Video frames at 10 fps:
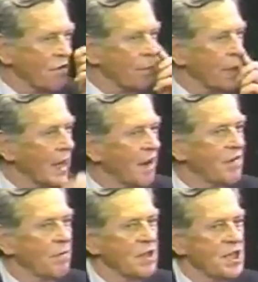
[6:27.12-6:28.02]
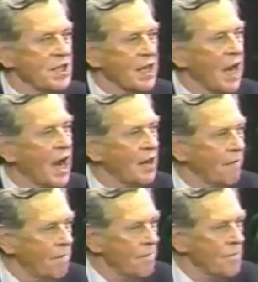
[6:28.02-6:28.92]
of your beloved, which is God.
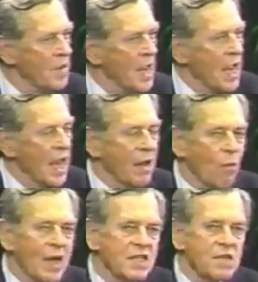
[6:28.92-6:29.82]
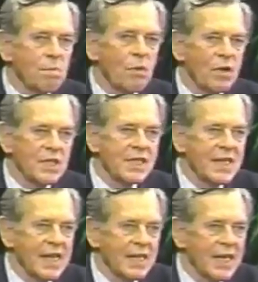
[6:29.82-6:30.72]
And what supports
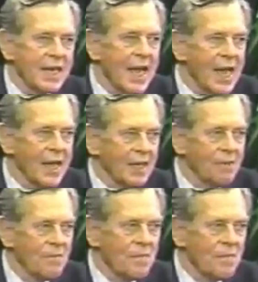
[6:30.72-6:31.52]
Satan in hell?